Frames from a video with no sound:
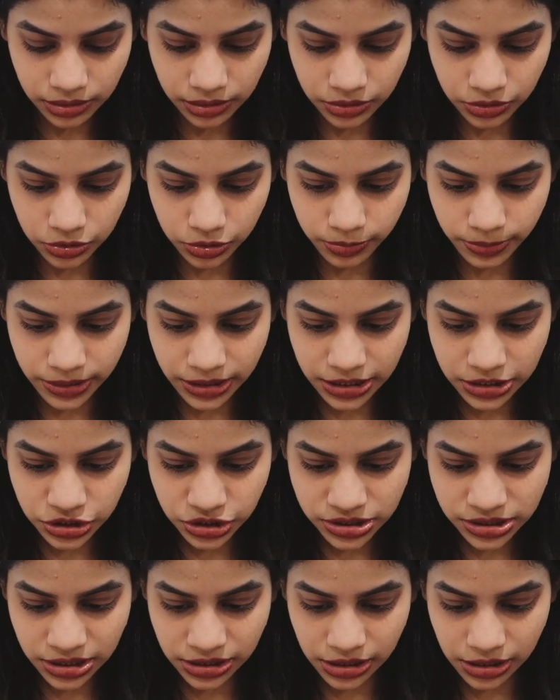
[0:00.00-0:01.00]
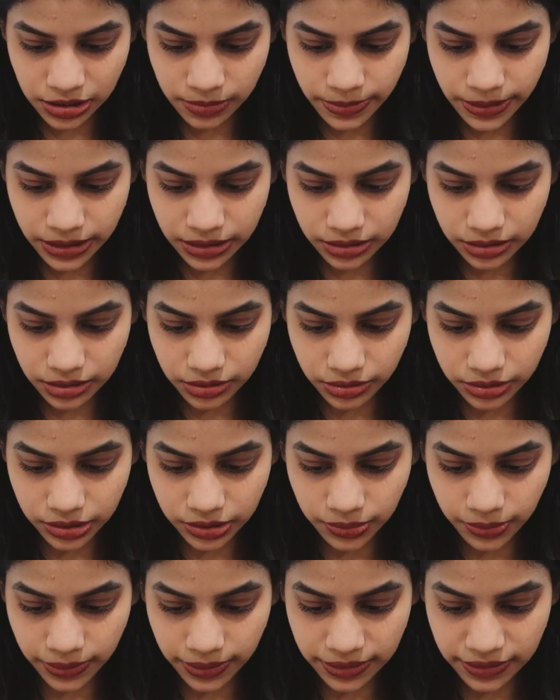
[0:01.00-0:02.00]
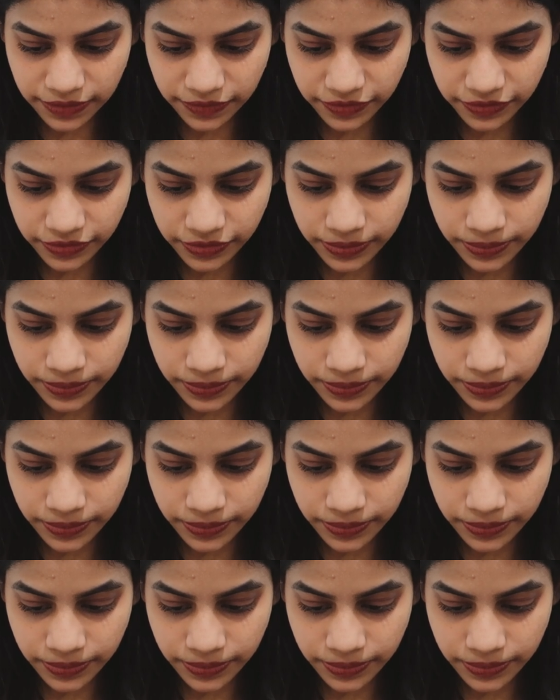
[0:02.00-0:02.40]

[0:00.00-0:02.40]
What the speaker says: luminance just a little bit, around 12,